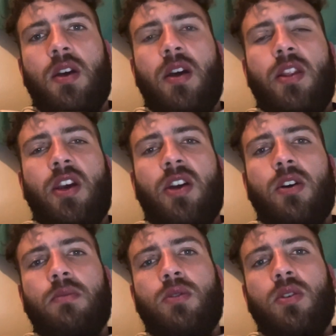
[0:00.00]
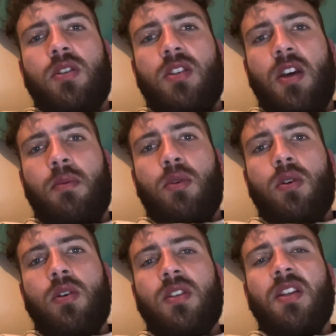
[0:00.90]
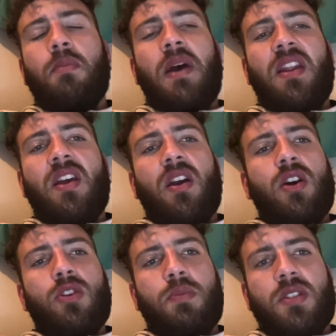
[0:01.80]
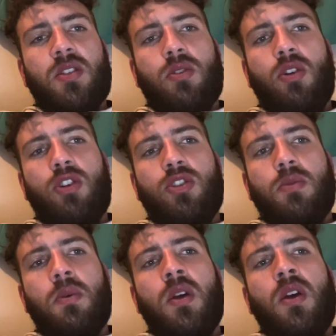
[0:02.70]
and they come to the table demanding 100% scholarship.